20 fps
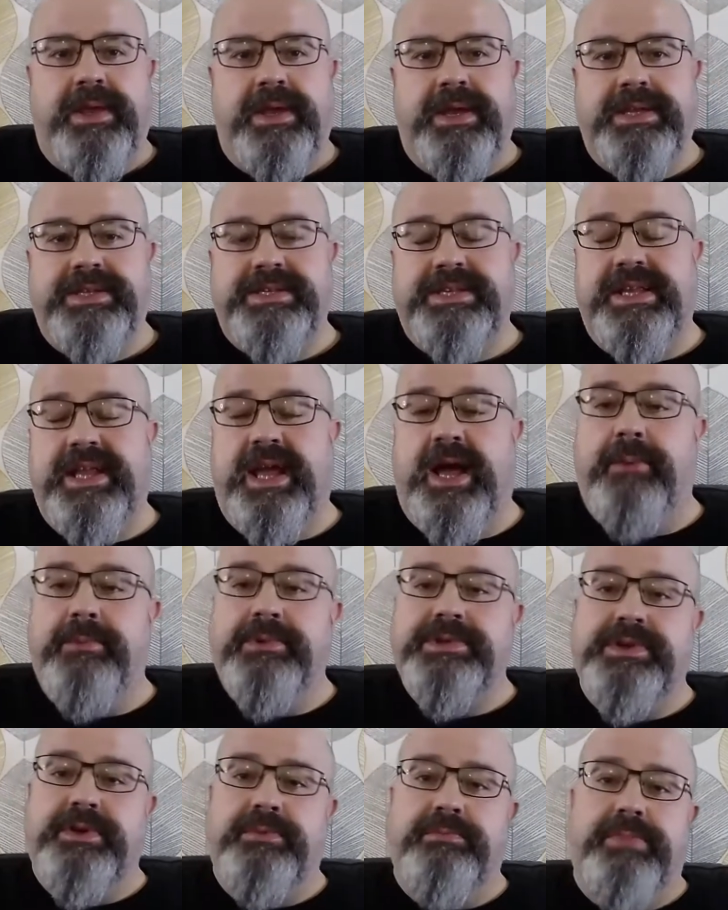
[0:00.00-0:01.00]
It's an
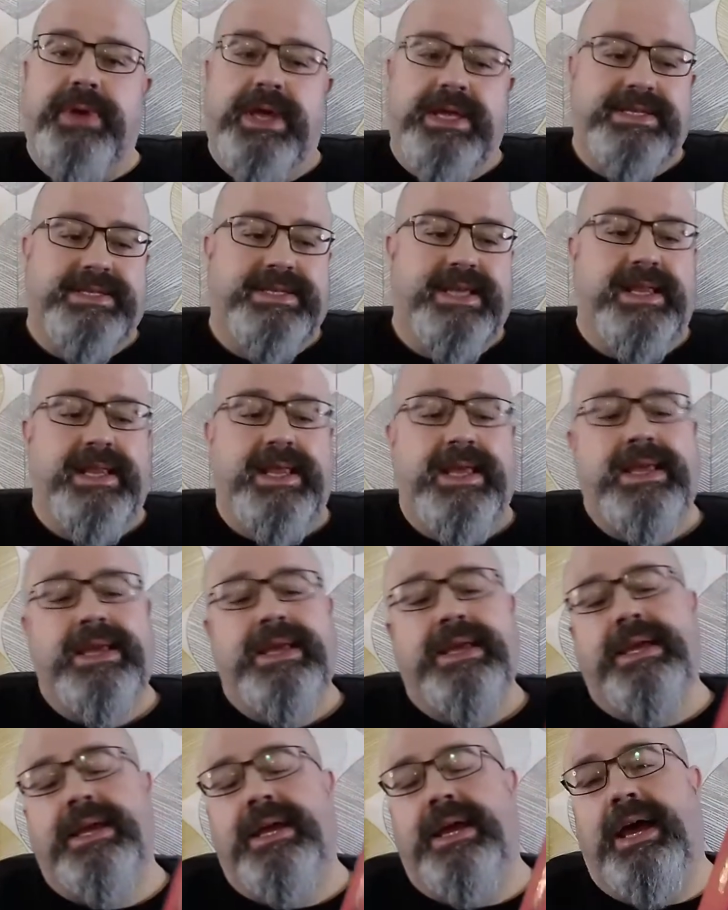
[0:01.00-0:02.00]
Amazon bestseller,
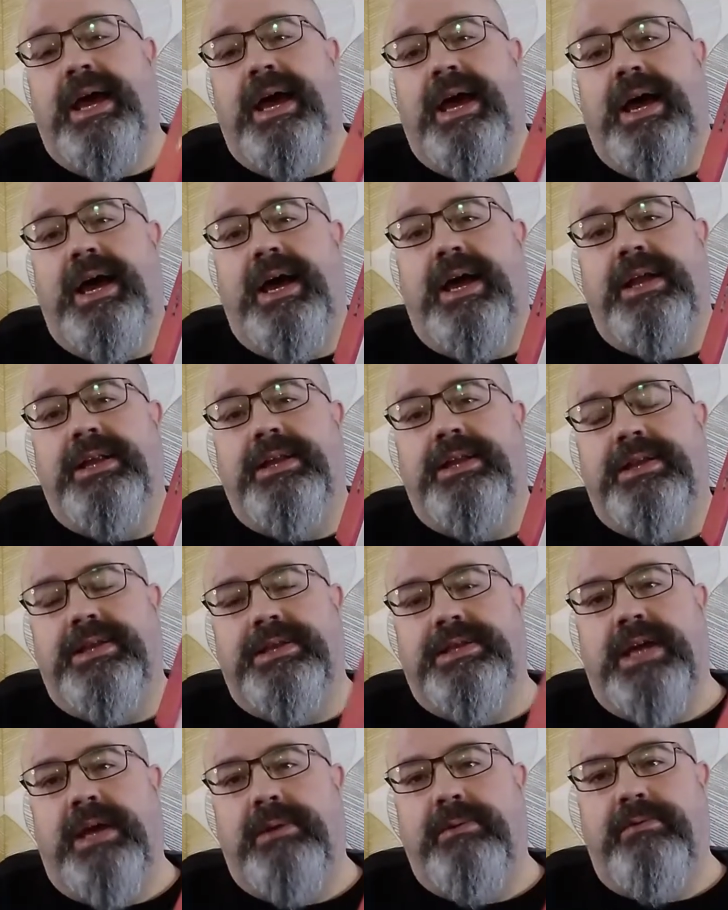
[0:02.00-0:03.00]
and
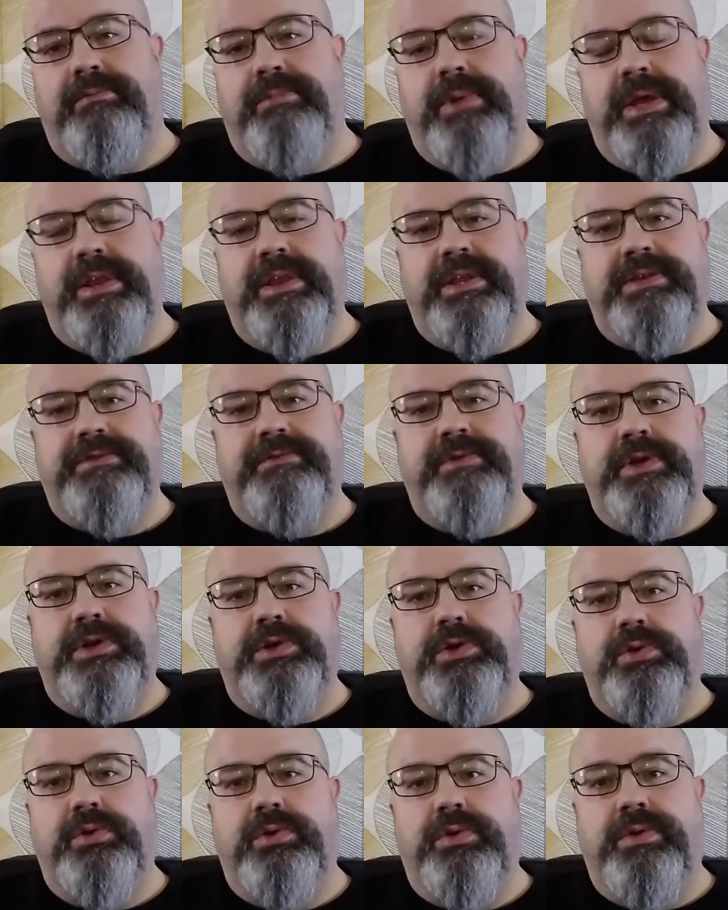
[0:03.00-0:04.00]
at the time of making this
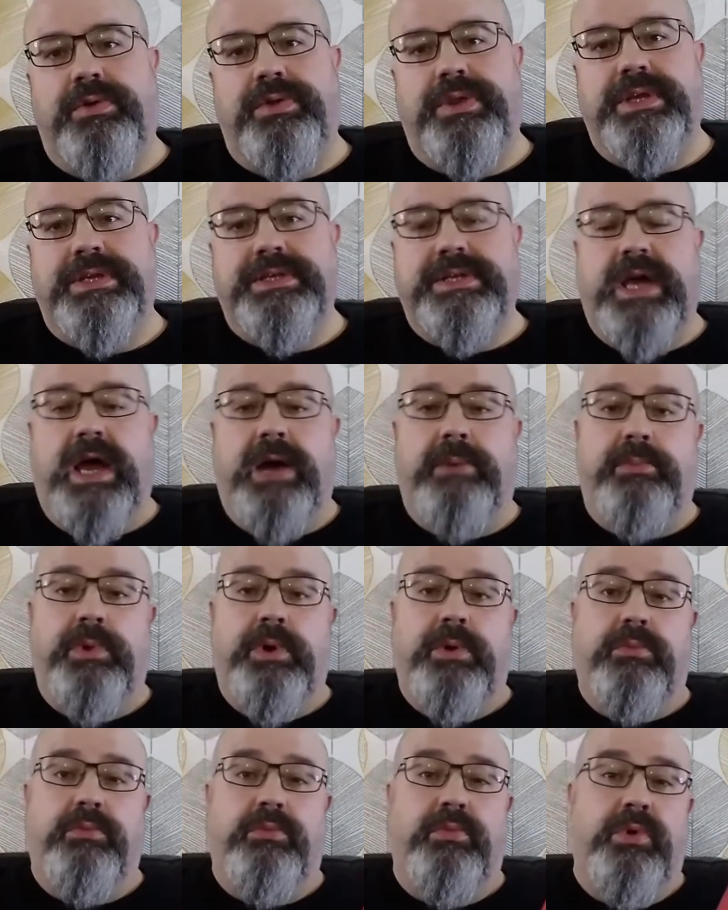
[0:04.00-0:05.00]
video this
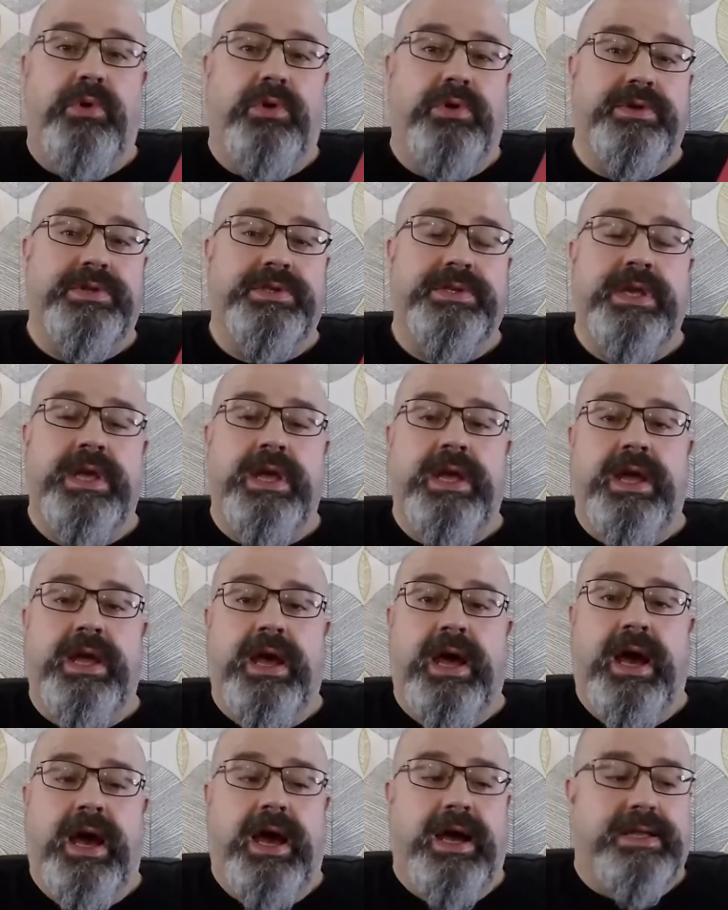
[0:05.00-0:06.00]
camera was
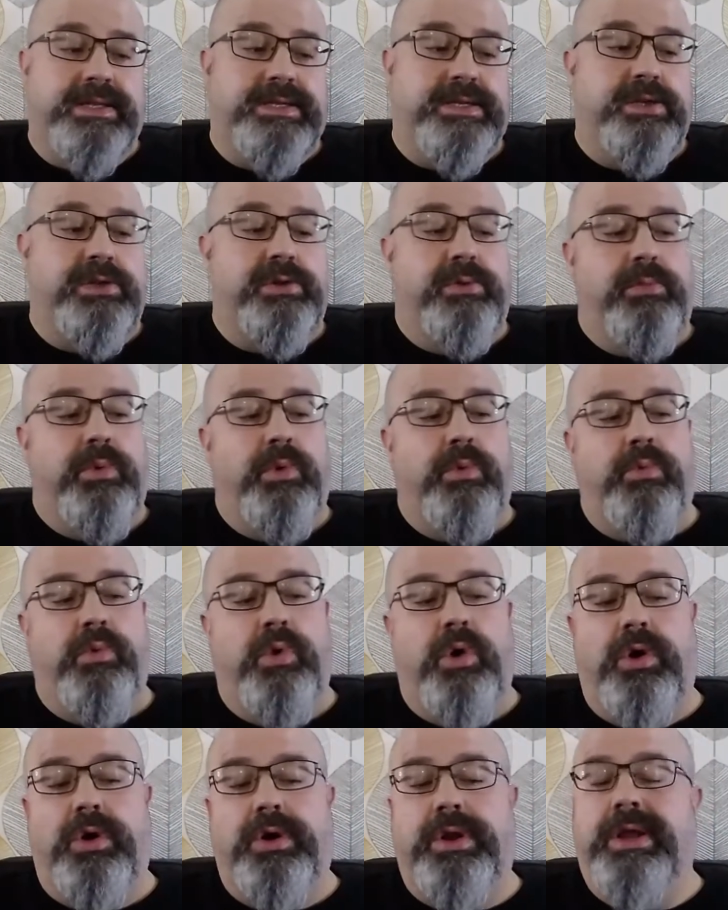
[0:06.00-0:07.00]
at number
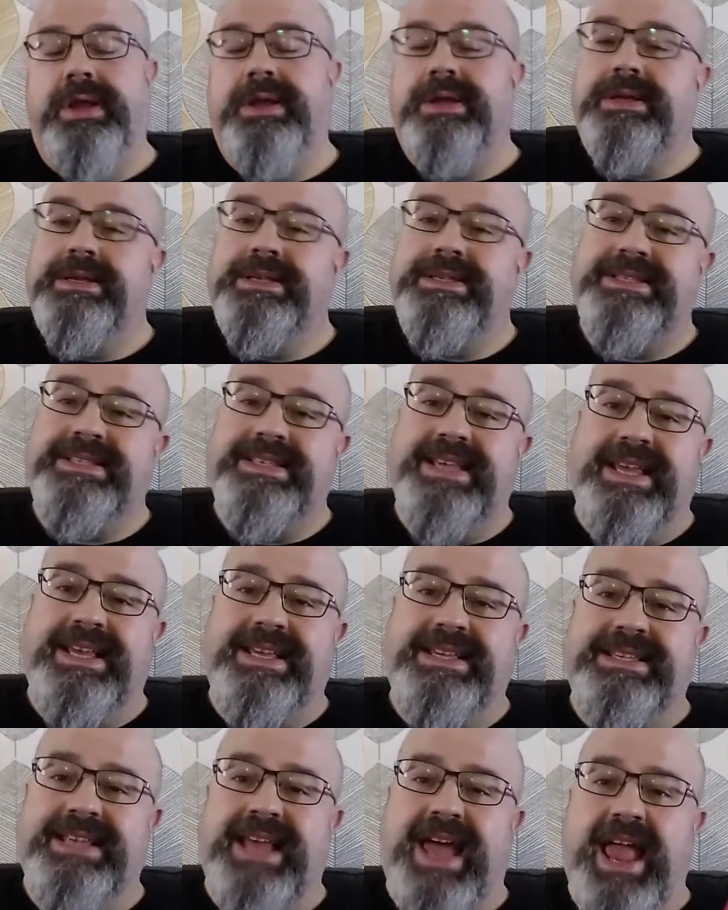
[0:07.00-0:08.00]
1,
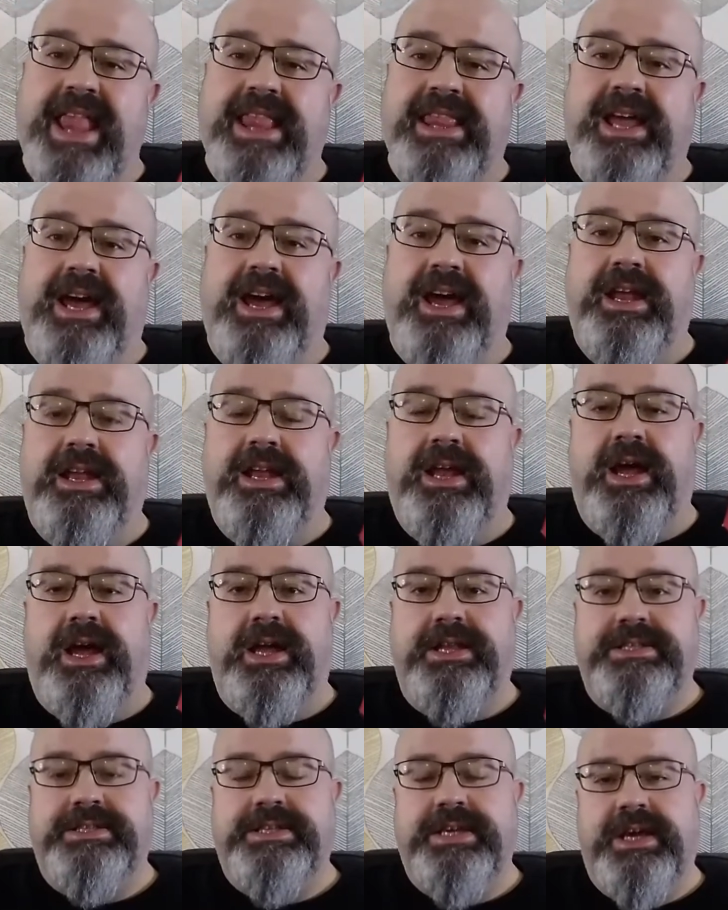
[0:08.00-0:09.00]
6, 9
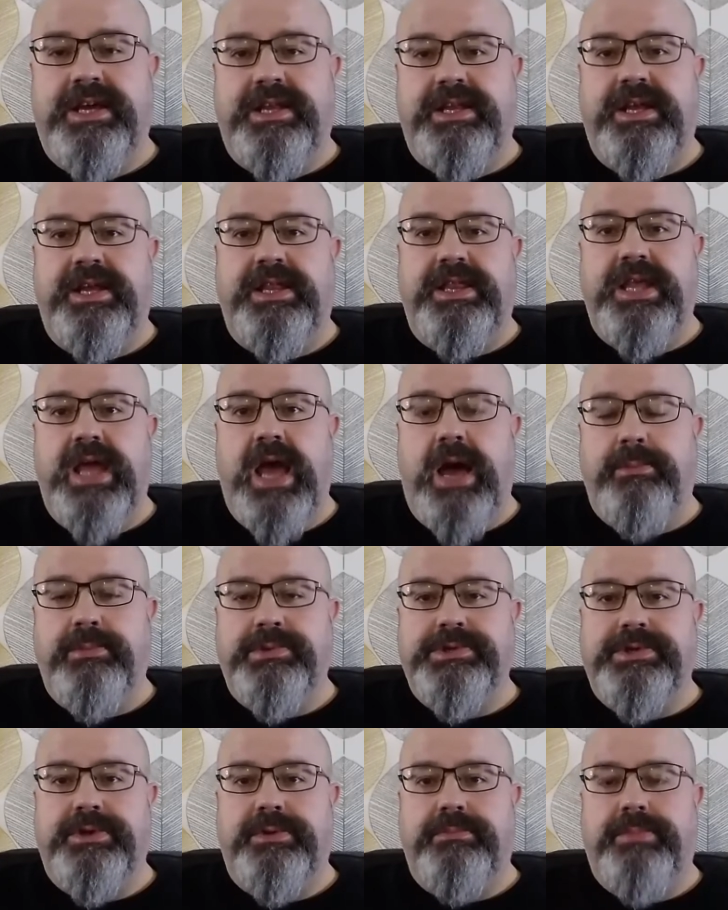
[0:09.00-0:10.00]
and 10 in the
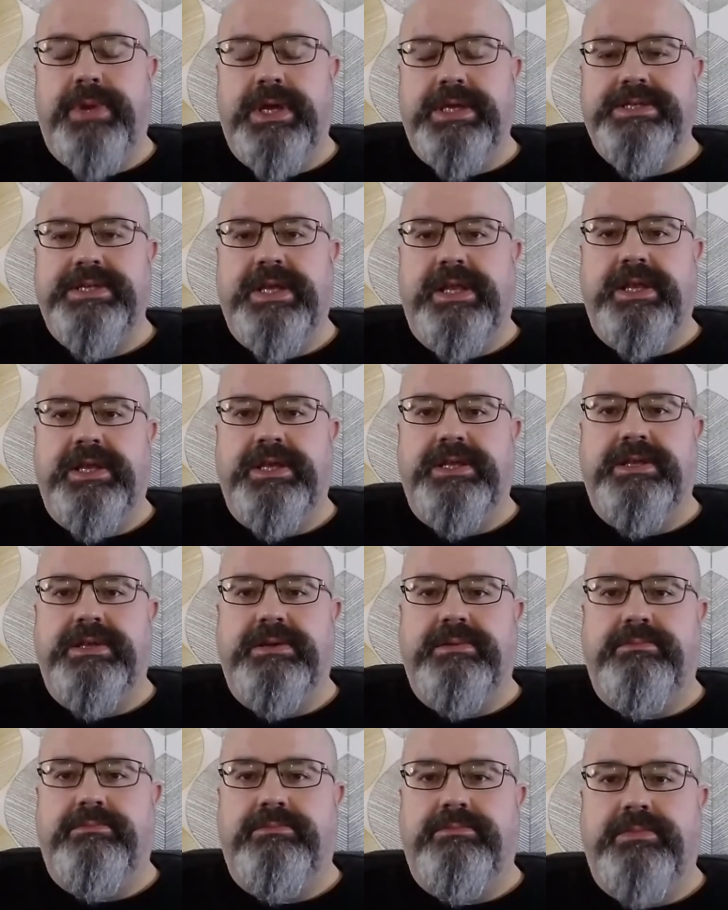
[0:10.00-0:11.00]
Amazon best-selling
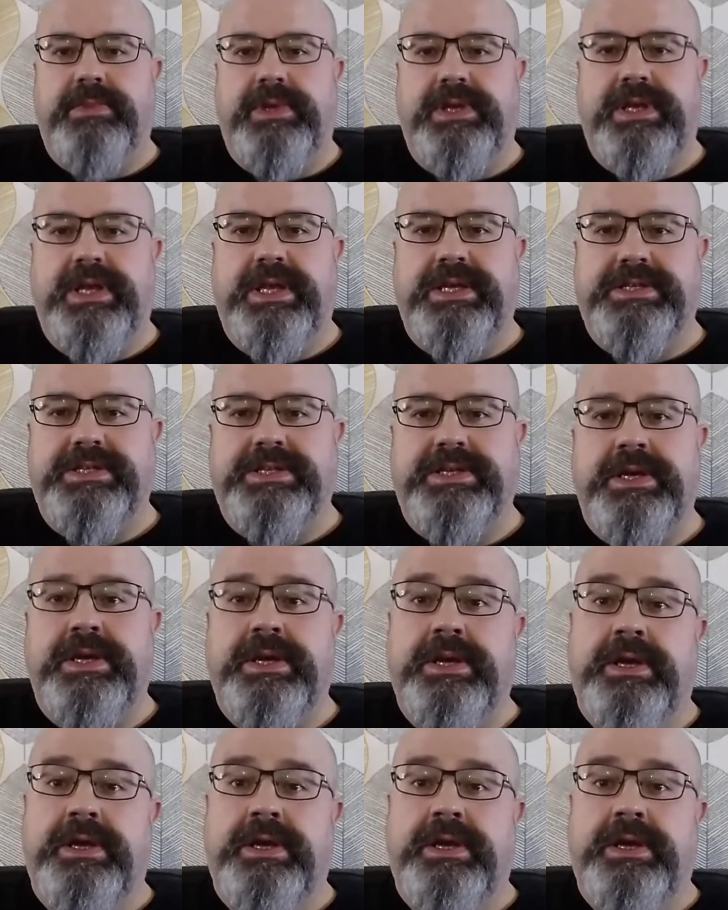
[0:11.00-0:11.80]
list.